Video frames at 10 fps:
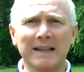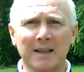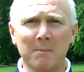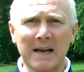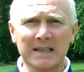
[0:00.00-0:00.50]

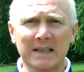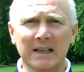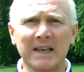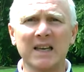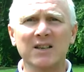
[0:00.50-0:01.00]

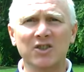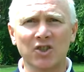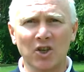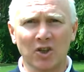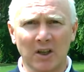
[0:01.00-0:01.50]
mathematically,
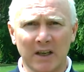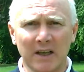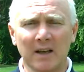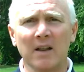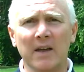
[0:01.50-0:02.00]

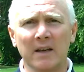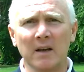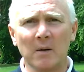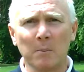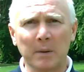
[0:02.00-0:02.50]
certainly,
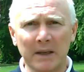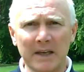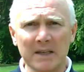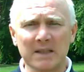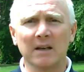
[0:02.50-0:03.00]
then
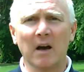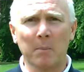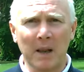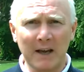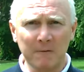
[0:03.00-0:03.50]
please
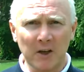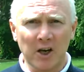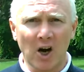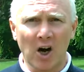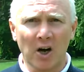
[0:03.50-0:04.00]
apply for
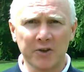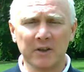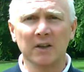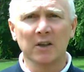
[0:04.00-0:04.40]
the card,